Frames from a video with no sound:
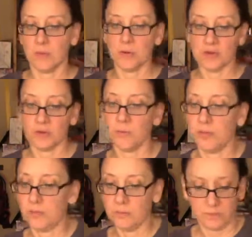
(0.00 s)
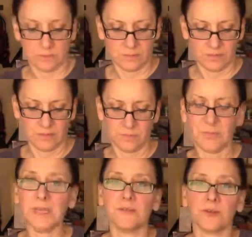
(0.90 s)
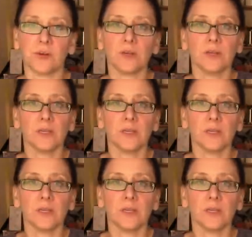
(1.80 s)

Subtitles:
pottery wheel made for